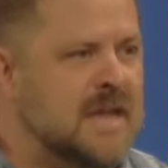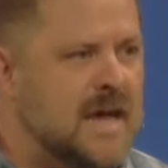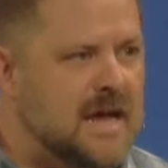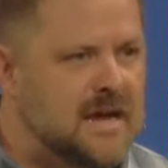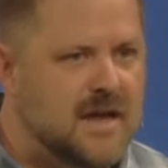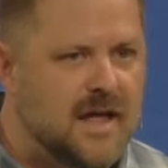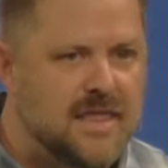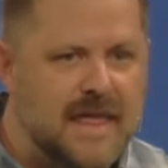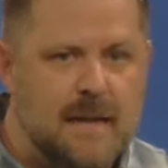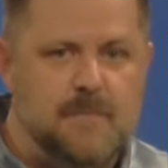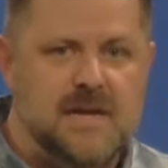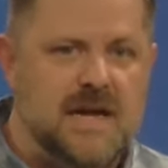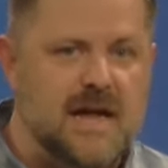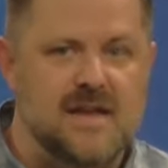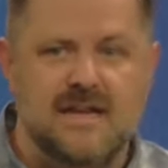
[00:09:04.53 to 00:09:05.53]
And uh,
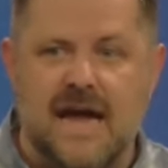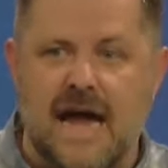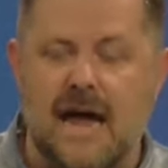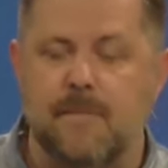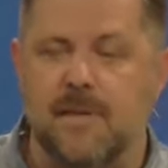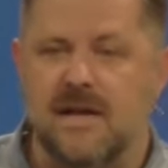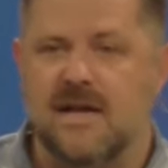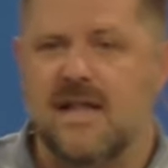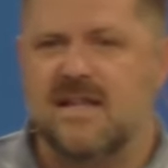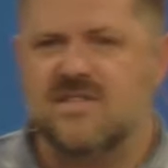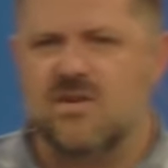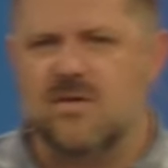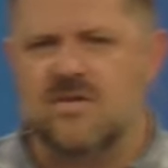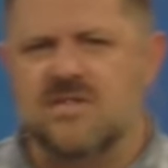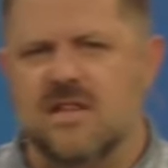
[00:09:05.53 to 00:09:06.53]
that began to happen. And,
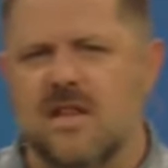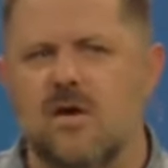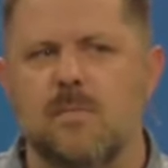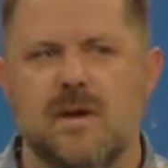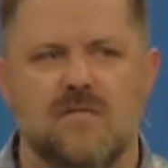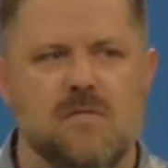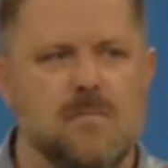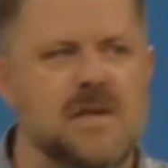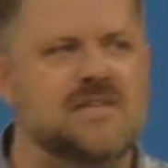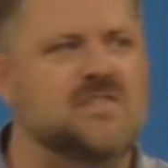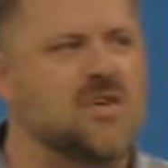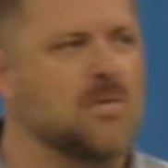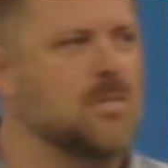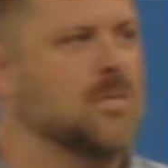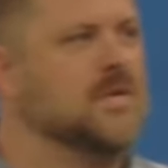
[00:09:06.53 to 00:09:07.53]
and so there's a little bit of a
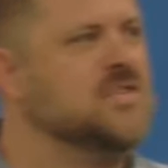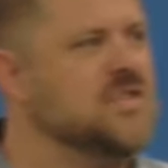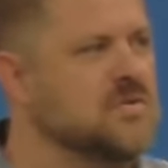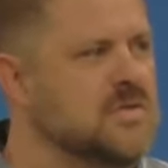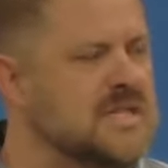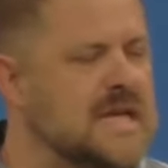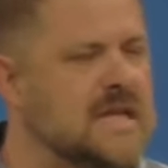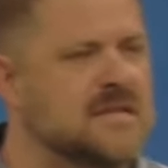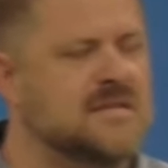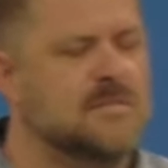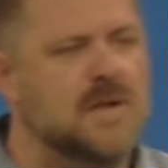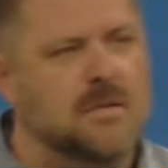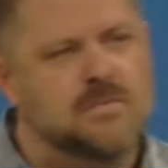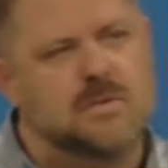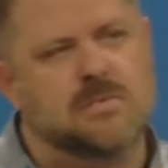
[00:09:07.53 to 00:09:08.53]
misnomer with Juneteenth.
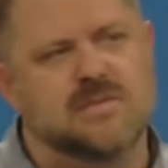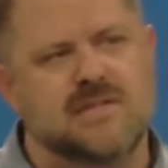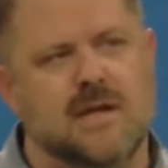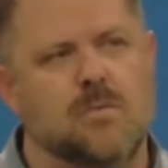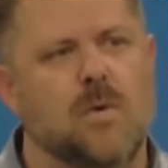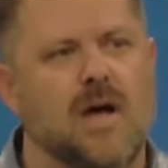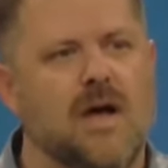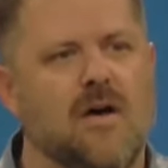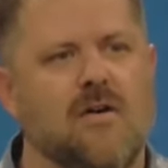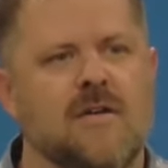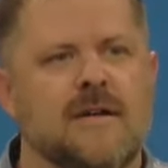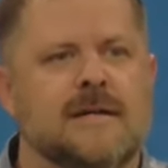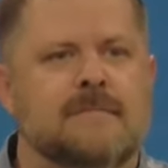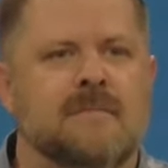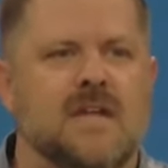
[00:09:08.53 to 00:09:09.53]
Sometimes people say,
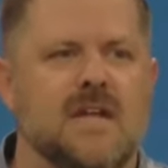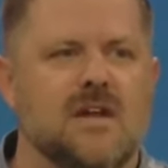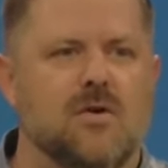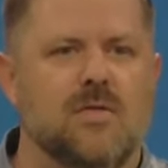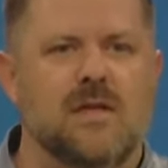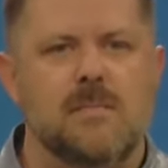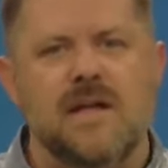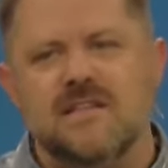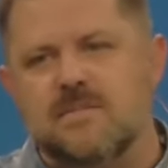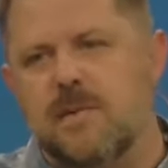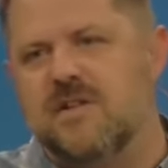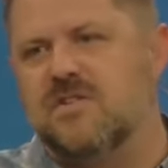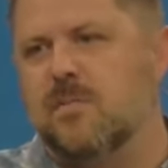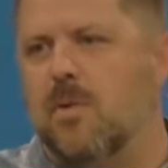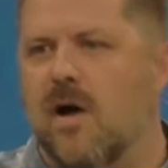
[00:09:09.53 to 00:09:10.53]
well, you know, the
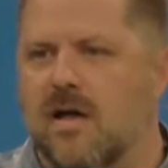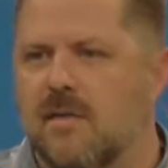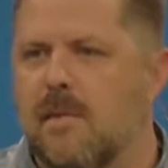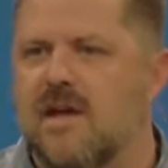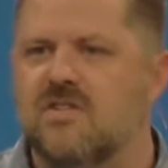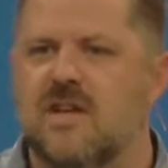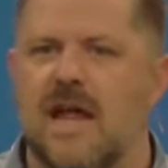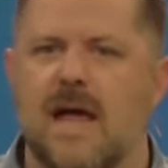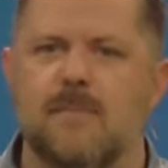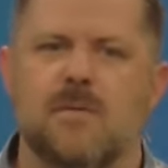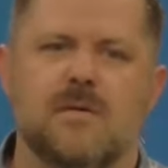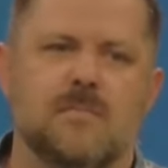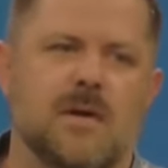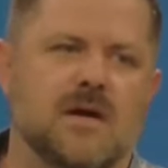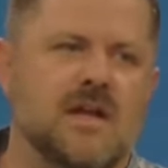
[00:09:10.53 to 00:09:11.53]
Emancipation Proclamation
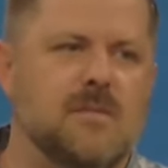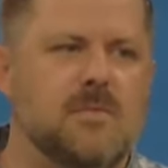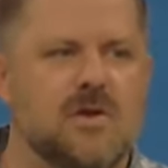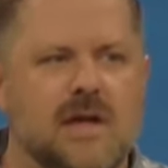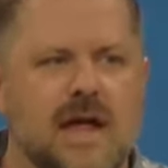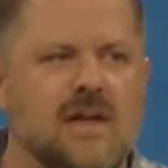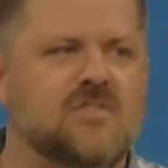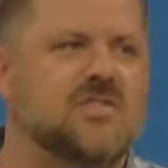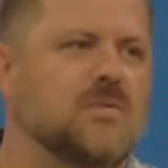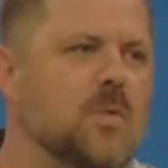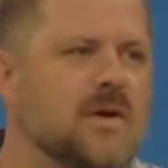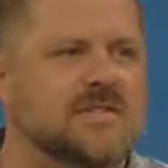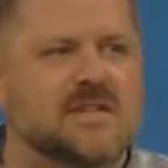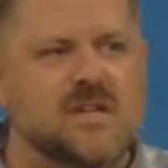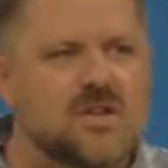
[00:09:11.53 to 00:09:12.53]
happened, but
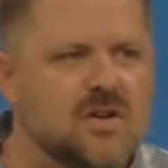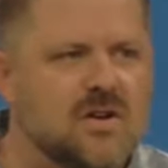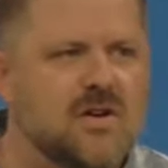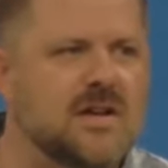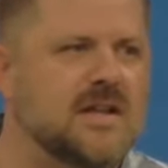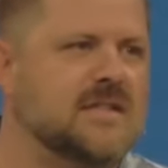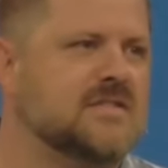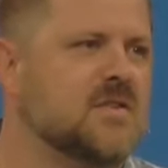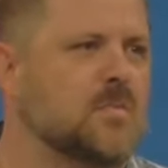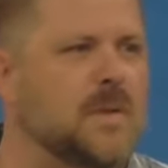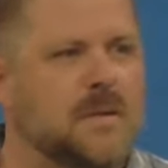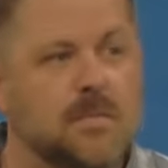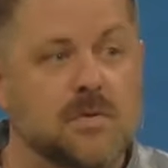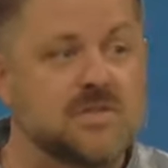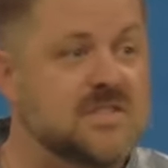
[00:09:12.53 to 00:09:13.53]
communication wasn't good. And so
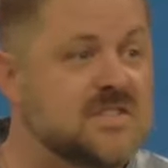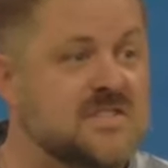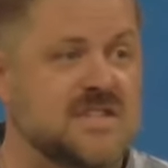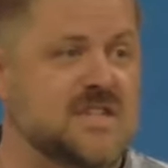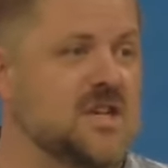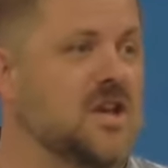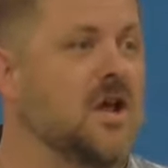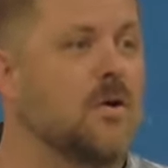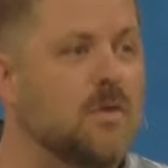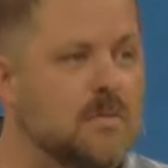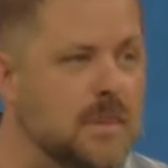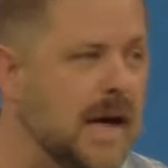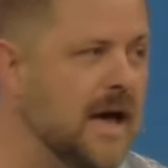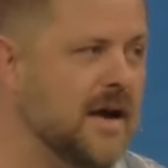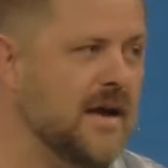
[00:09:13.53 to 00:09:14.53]
people just didn't
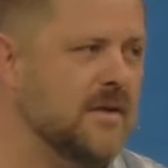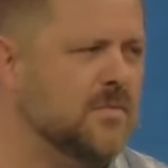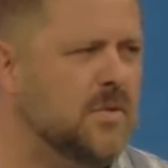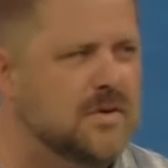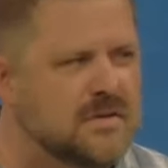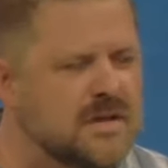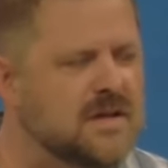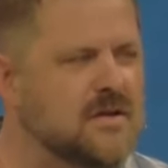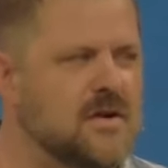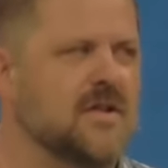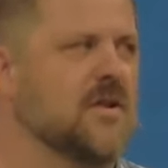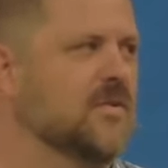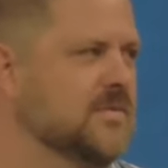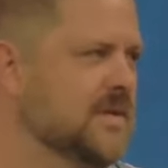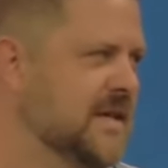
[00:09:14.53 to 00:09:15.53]
know about it. Well, no,
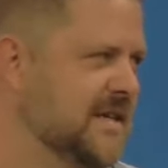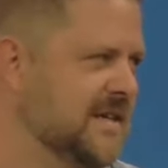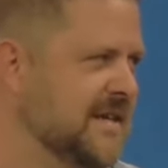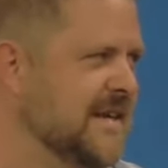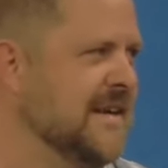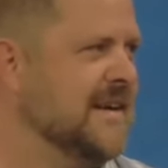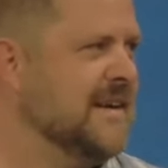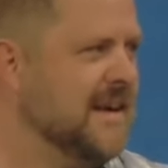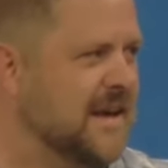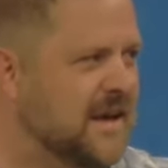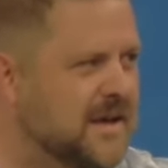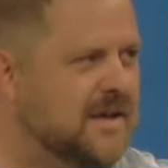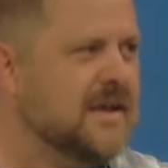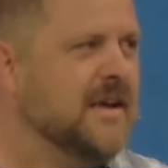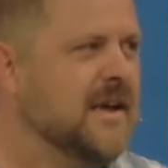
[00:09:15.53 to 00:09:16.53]
no, no.
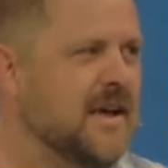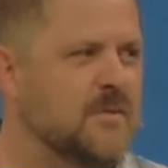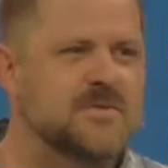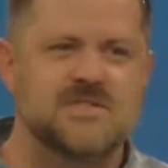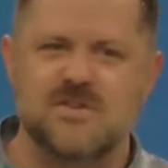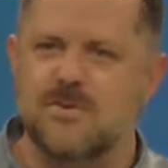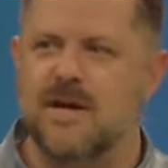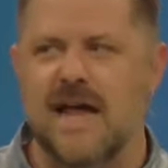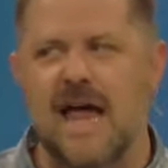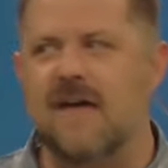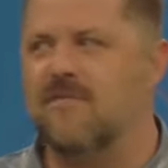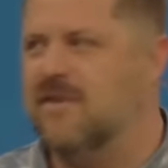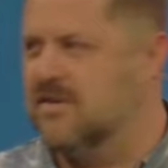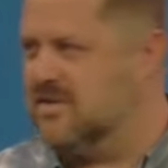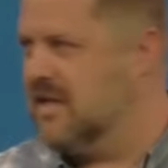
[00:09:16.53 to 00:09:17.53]
It was two and a
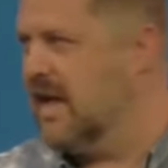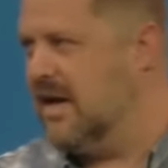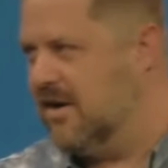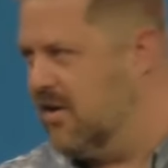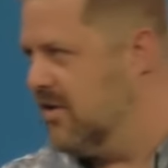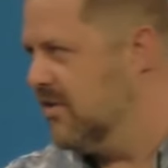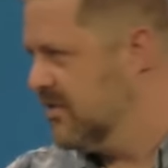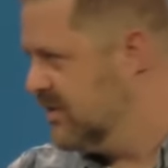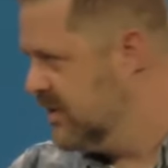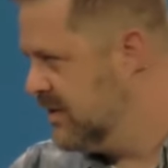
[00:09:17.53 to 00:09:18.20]
half years later.